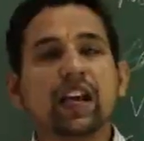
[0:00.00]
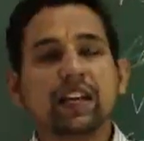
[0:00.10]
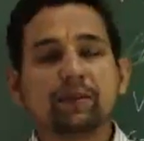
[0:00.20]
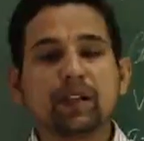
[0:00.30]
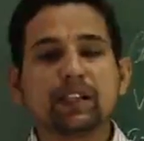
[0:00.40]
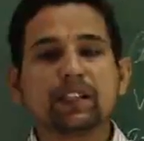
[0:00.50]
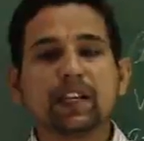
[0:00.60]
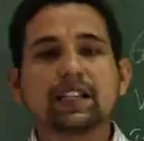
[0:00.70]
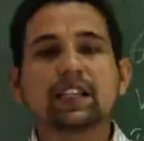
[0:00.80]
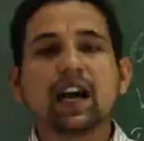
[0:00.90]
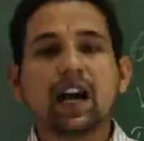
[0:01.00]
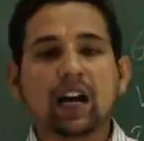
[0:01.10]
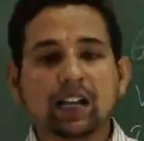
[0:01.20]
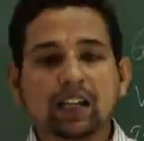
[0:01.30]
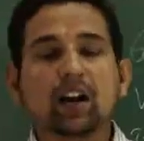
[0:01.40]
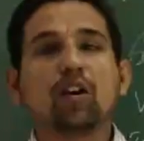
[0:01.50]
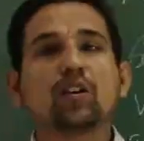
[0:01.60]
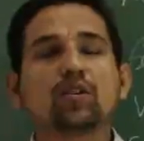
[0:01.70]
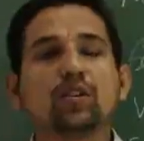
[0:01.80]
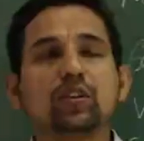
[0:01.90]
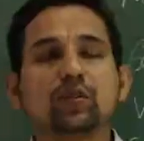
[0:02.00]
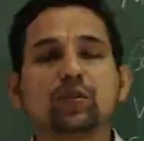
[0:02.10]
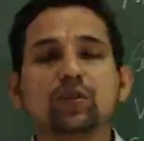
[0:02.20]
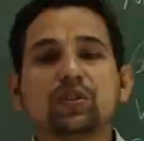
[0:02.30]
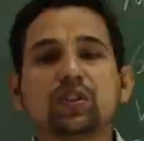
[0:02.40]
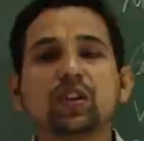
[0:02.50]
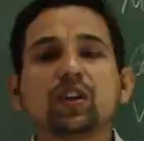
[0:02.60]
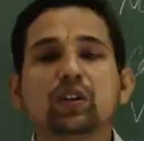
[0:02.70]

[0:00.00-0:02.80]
animal cells are also used